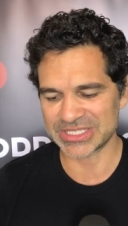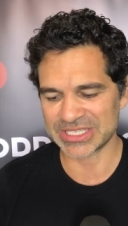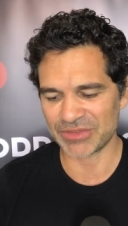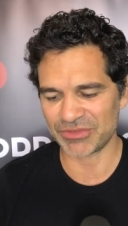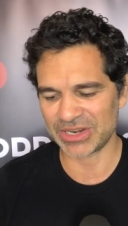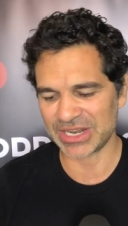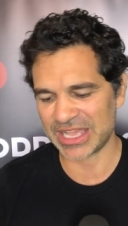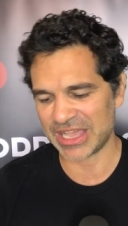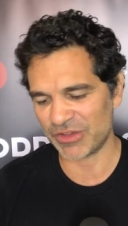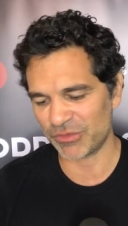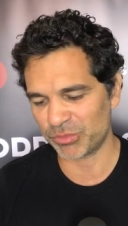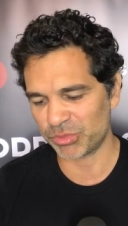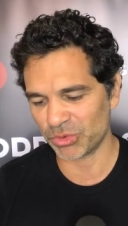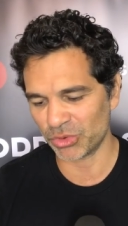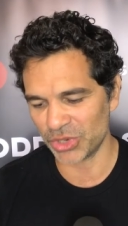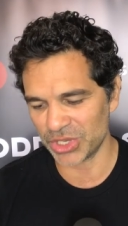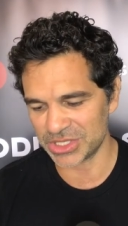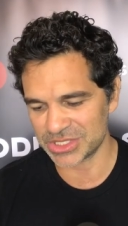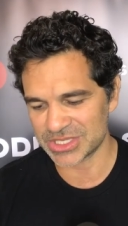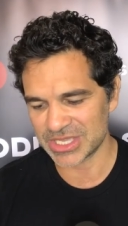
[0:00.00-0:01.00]
7.5
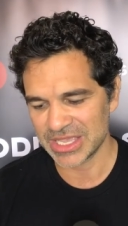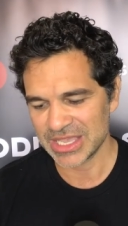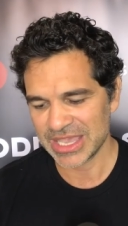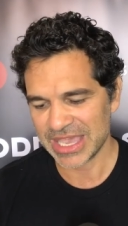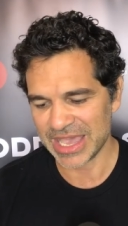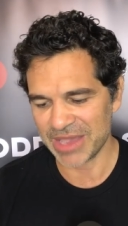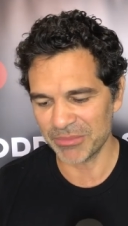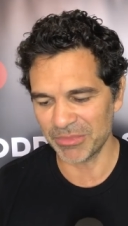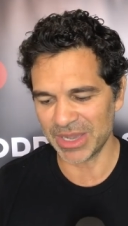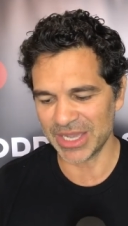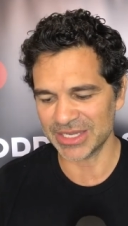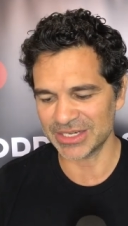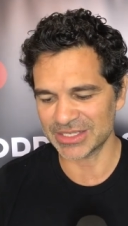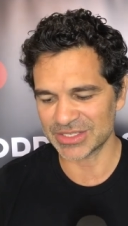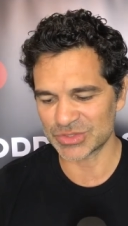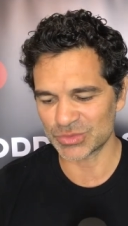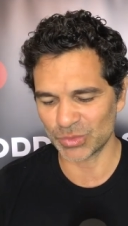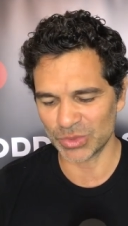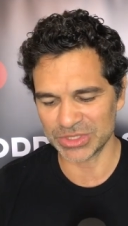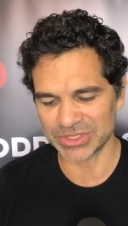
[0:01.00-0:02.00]
points at
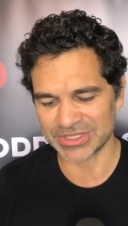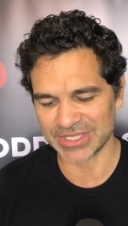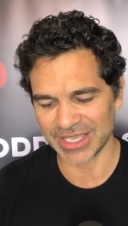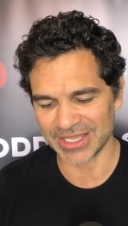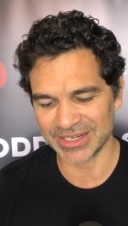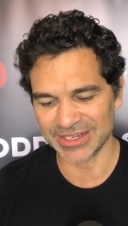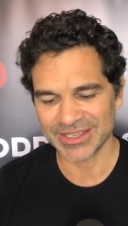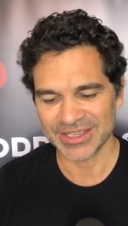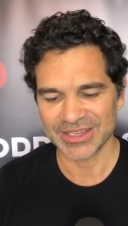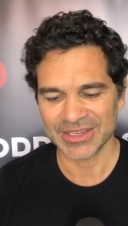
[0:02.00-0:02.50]
minus 110.